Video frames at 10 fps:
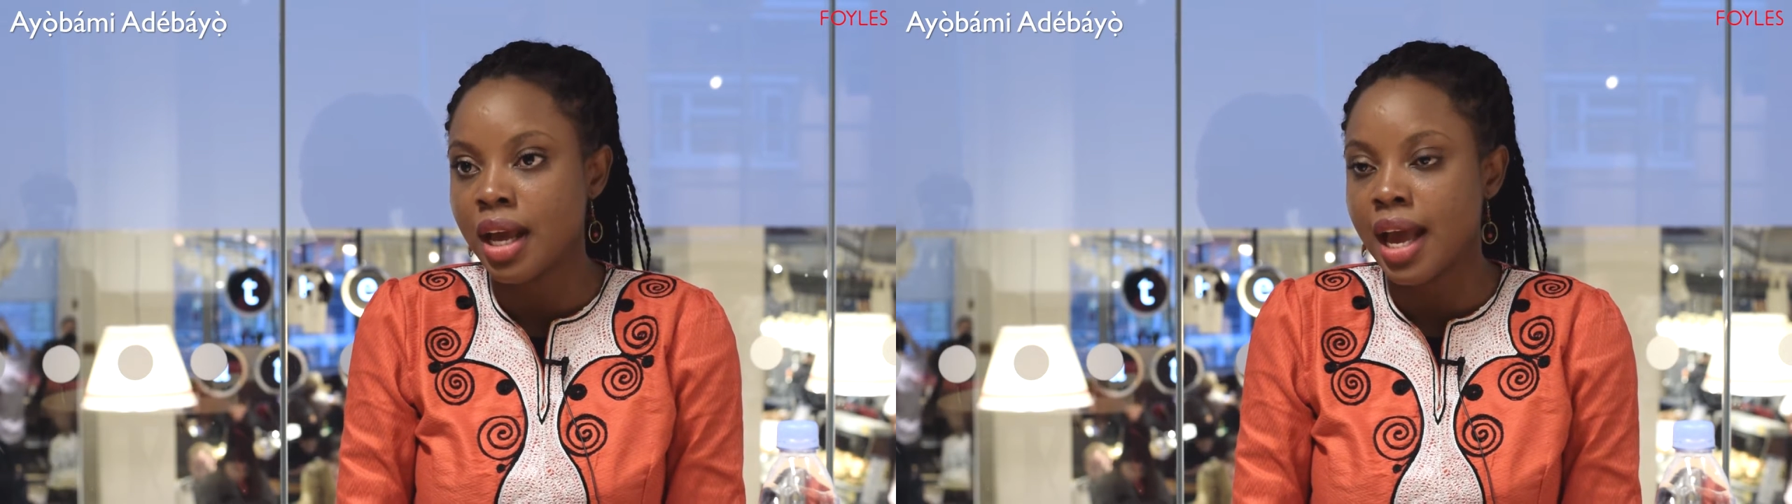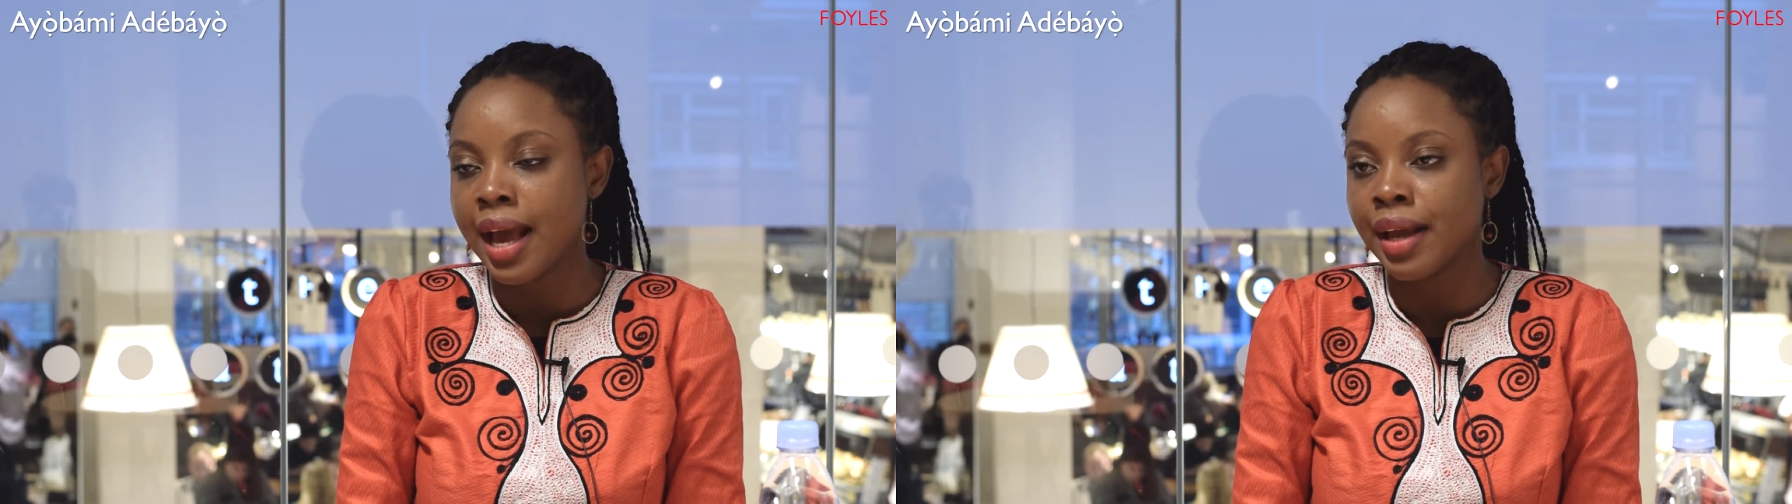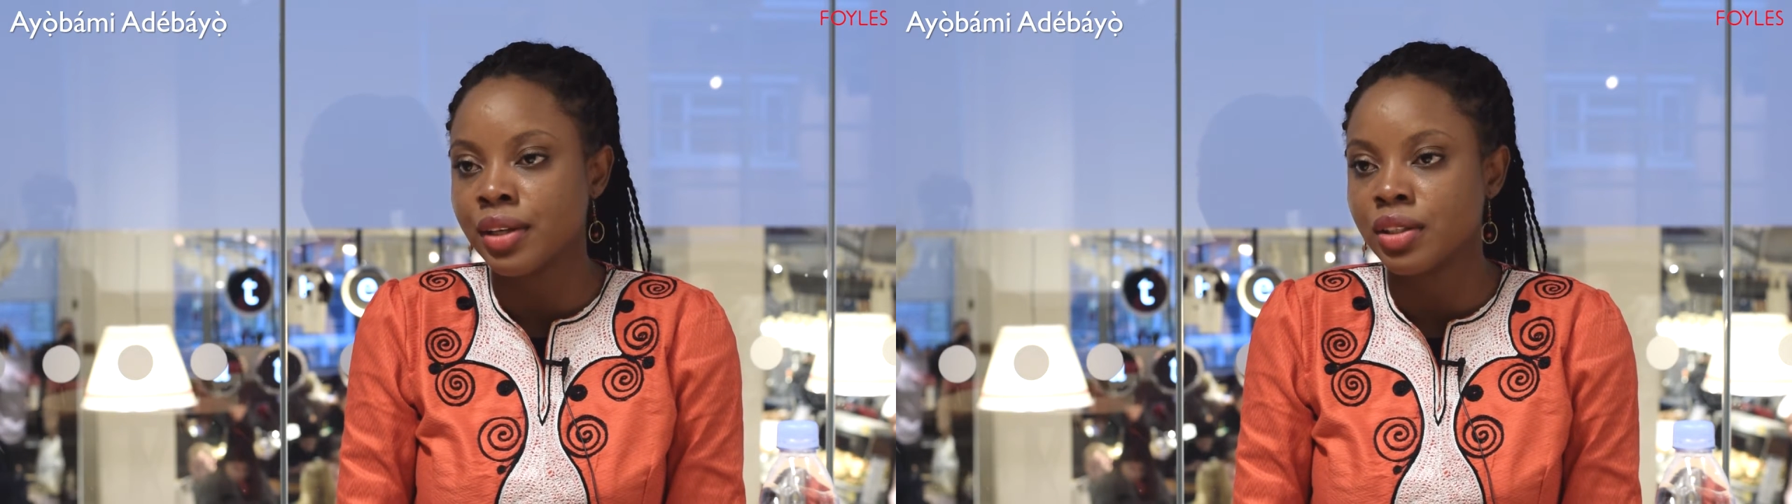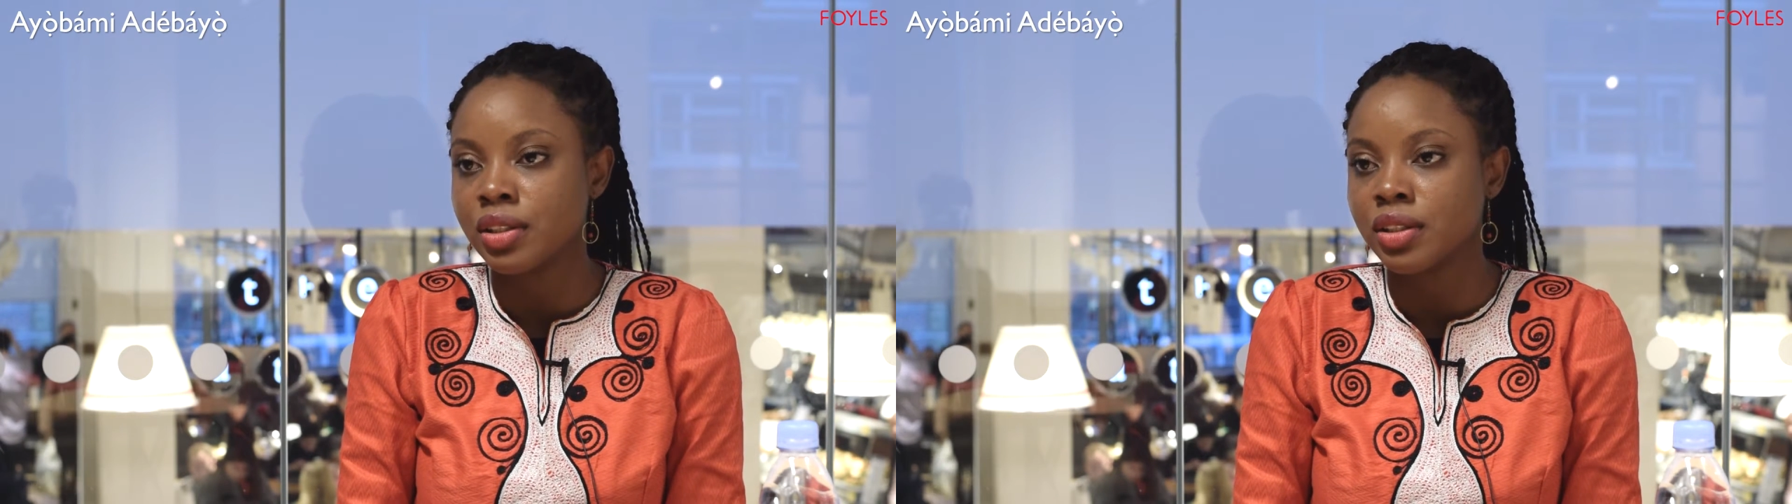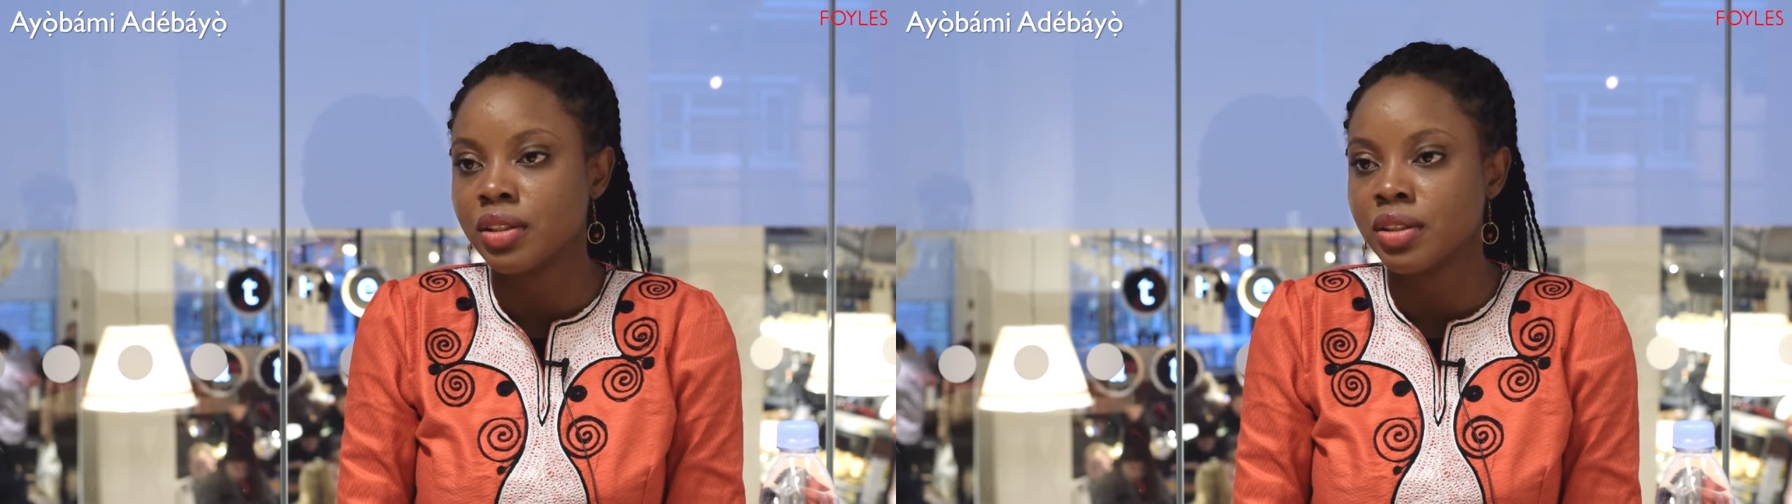and
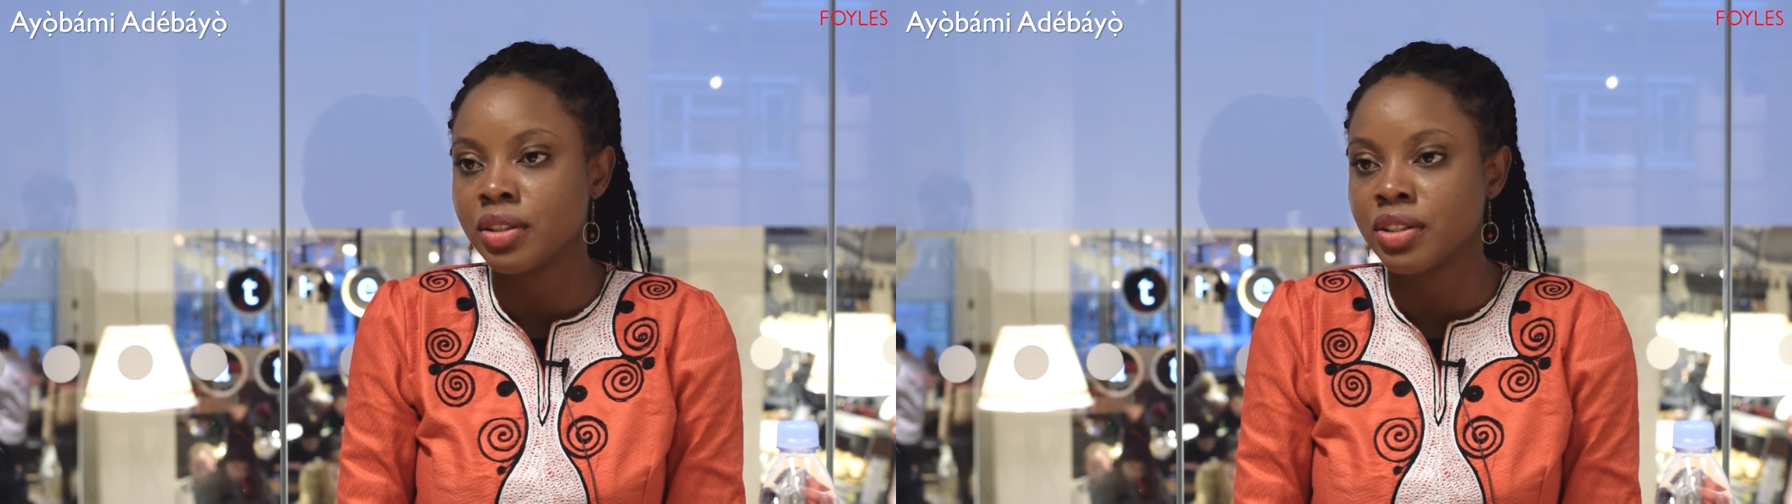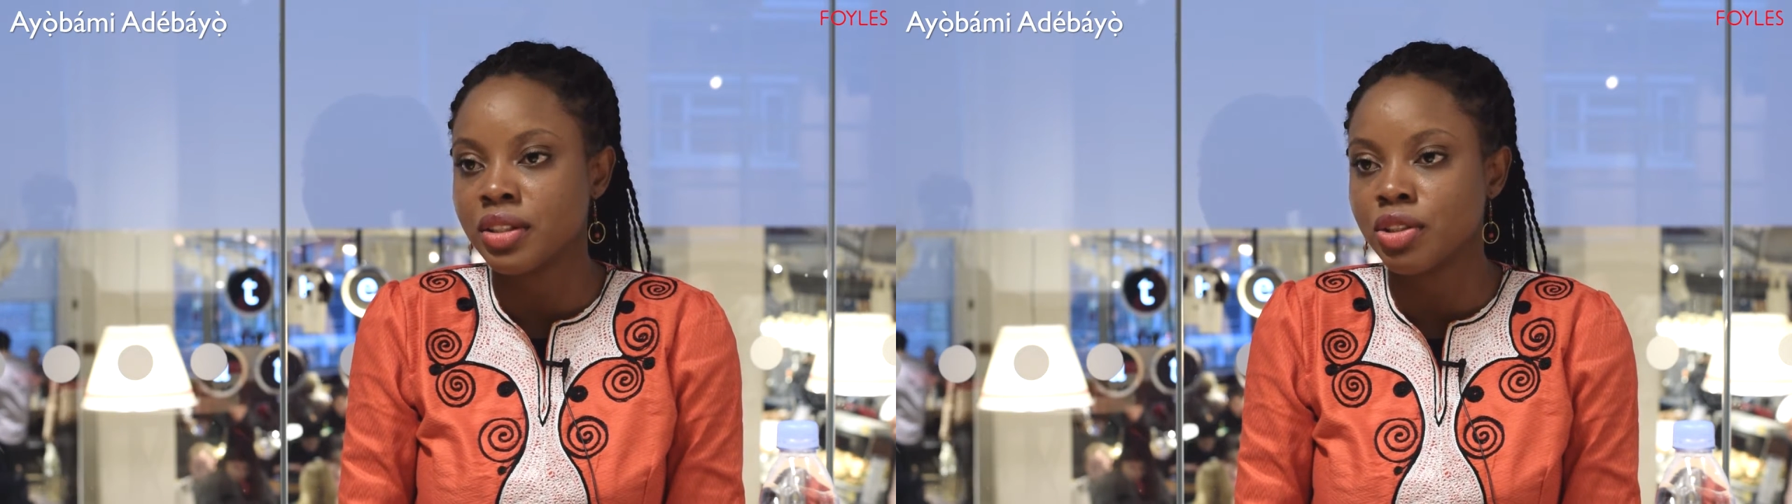the